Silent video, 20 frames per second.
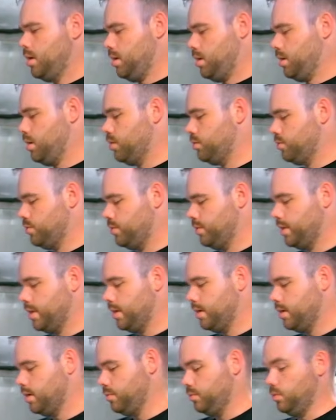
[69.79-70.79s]
go through
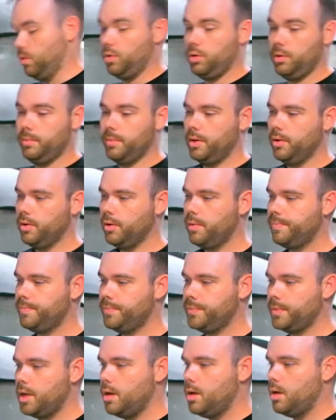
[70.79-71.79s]
the roller mill.
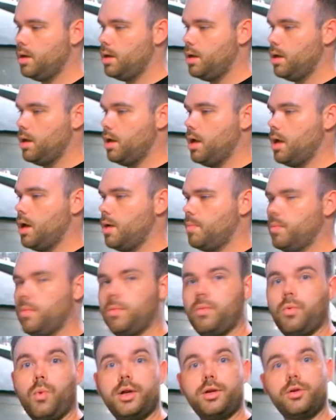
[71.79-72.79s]

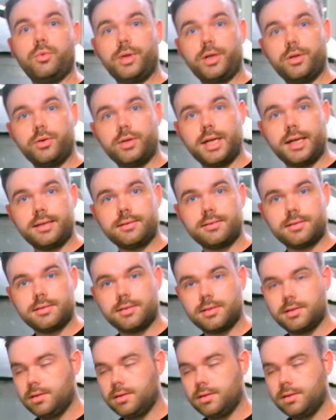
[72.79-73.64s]
Why do we do that?